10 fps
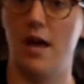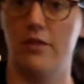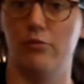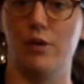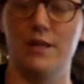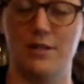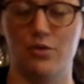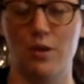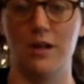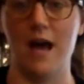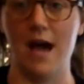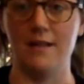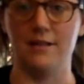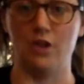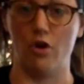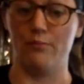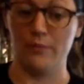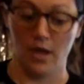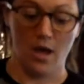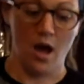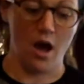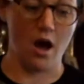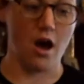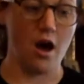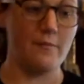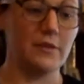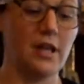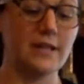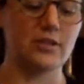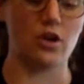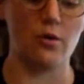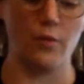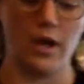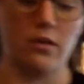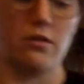the rinse to a glass. So let's start with